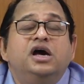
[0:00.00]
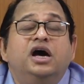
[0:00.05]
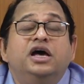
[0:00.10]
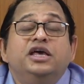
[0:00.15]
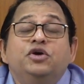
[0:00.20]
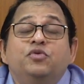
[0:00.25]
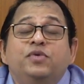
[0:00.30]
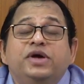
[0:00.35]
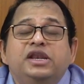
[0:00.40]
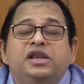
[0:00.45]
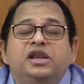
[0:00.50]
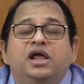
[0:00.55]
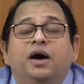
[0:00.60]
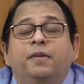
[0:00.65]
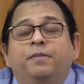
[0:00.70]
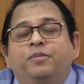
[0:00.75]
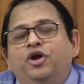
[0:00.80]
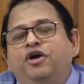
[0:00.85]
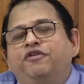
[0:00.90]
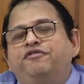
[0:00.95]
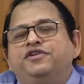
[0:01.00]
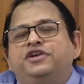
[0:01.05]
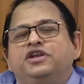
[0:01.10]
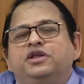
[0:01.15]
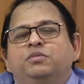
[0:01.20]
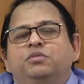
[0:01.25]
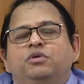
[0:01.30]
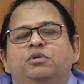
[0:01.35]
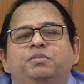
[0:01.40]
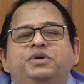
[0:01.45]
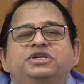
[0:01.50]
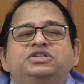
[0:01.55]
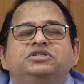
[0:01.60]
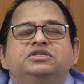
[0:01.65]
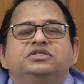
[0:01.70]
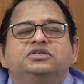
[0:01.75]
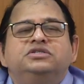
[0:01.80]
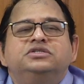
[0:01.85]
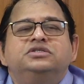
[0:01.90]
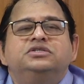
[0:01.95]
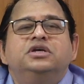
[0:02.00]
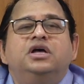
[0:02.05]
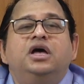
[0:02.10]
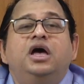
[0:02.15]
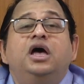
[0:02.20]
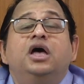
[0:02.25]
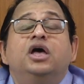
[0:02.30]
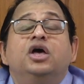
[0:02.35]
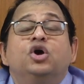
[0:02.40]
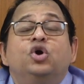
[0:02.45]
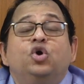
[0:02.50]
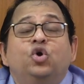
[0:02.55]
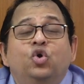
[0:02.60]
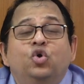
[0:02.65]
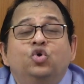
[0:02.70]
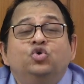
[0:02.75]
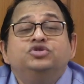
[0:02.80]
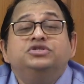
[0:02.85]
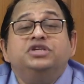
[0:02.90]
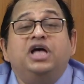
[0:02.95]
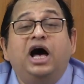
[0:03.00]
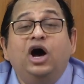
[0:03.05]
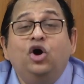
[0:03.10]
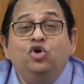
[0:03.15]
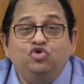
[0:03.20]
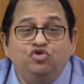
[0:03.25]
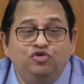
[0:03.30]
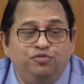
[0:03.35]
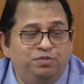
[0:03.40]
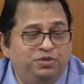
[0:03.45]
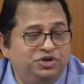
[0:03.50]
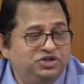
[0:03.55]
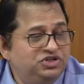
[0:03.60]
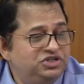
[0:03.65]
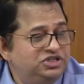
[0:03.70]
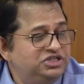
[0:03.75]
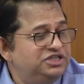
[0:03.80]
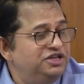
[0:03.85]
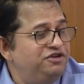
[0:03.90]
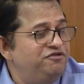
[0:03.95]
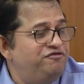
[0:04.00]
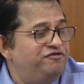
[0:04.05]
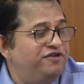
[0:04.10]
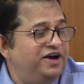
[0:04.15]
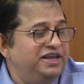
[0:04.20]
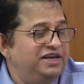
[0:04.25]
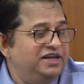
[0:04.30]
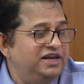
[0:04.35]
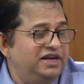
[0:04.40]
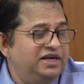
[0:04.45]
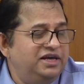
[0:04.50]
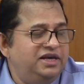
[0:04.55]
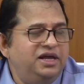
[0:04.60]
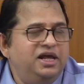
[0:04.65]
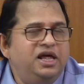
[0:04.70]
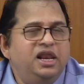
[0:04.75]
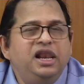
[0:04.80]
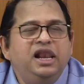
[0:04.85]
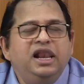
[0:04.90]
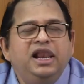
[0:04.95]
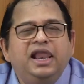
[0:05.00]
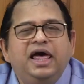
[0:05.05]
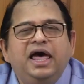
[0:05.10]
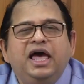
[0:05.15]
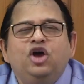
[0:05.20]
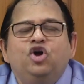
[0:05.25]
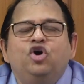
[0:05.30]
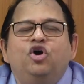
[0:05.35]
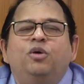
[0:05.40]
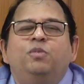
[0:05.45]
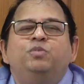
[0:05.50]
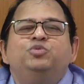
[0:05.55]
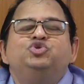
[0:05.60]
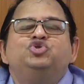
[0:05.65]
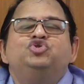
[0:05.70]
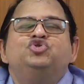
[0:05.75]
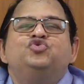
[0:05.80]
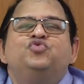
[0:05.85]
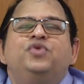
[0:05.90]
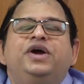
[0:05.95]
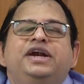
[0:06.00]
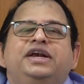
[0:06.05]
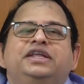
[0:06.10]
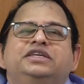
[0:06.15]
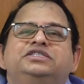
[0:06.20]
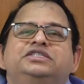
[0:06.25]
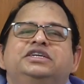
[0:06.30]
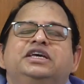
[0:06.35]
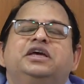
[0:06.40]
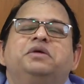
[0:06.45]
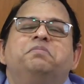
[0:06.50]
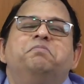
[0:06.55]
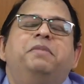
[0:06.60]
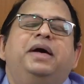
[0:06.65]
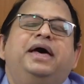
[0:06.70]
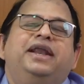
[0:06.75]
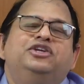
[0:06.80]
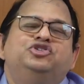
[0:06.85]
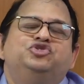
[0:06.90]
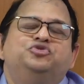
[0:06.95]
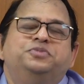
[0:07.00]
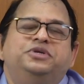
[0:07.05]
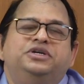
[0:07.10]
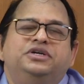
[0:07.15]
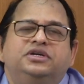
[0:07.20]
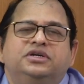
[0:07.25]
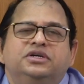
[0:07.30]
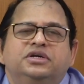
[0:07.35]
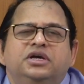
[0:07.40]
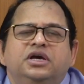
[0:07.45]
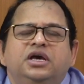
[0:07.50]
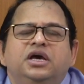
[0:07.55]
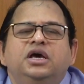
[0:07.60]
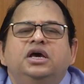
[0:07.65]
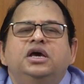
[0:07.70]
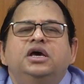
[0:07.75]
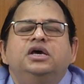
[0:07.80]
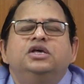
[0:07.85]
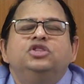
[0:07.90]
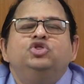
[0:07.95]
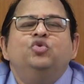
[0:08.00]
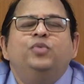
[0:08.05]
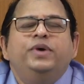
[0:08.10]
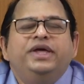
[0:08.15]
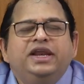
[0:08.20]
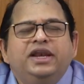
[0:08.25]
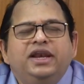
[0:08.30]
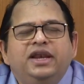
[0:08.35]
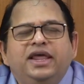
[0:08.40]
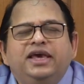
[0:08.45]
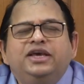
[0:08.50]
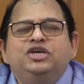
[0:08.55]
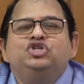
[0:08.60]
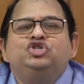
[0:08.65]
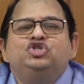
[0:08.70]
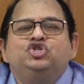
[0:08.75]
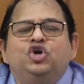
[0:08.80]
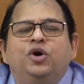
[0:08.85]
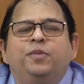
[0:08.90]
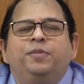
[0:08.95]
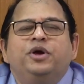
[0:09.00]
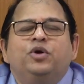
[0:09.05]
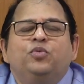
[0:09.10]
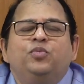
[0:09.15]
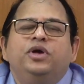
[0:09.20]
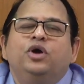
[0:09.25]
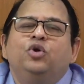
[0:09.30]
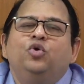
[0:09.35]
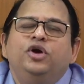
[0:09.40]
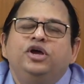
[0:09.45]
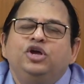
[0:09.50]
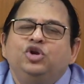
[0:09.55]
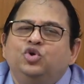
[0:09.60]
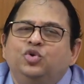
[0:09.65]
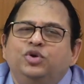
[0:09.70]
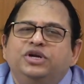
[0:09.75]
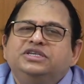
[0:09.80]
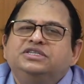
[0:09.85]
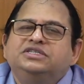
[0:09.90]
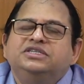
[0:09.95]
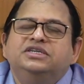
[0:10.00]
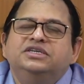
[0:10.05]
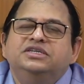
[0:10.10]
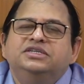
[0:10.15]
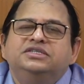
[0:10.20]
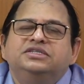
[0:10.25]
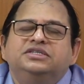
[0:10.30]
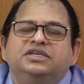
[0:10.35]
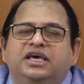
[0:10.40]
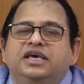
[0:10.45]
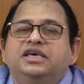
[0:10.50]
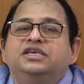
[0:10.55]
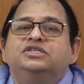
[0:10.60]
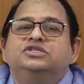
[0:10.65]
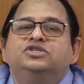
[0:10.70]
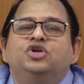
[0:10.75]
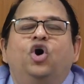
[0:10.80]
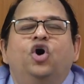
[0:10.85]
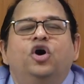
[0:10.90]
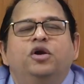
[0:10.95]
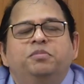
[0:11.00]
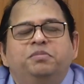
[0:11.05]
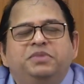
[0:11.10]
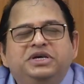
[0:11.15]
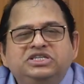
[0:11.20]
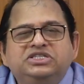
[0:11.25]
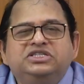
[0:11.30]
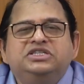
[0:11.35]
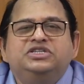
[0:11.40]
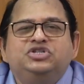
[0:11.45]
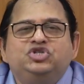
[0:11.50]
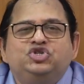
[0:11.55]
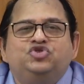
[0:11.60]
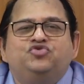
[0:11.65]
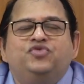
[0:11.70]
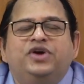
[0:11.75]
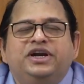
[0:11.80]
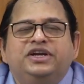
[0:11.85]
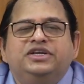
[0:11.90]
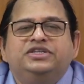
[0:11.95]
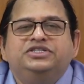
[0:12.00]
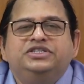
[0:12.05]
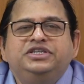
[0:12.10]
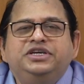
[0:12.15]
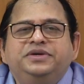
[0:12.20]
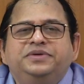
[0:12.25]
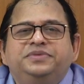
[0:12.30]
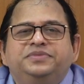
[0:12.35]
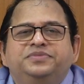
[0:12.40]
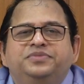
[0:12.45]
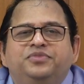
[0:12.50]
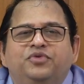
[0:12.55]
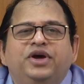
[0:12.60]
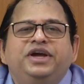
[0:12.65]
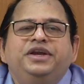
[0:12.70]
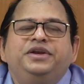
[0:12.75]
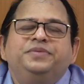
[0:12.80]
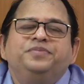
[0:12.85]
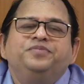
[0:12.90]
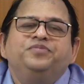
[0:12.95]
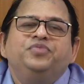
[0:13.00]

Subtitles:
even a profitable business goes out of business. And finally, lack of strategic management. The very next topic we are going to discuss is on business strategy, right?